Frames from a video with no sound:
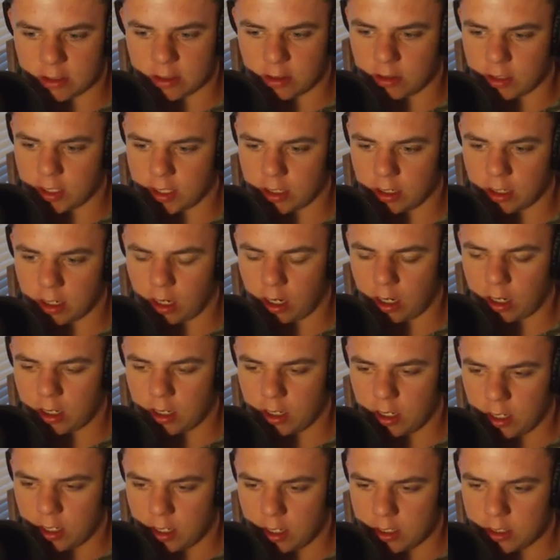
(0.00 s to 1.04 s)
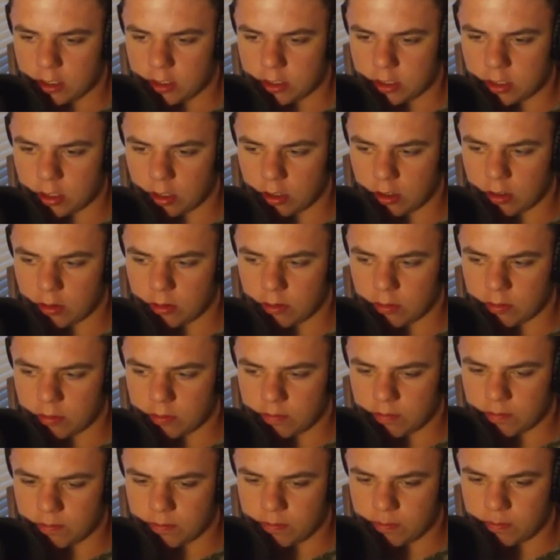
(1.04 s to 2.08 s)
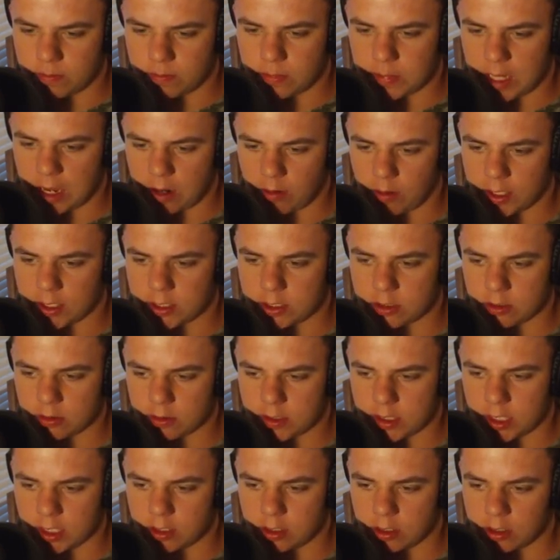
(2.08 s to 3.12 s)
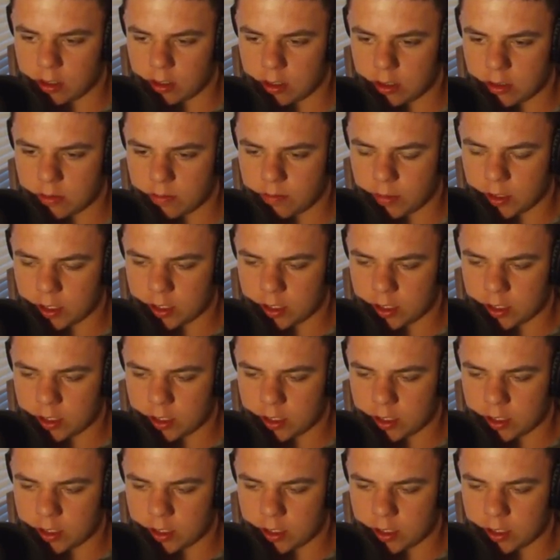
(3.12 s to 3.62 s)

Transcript: That's all they are. So that redstone signal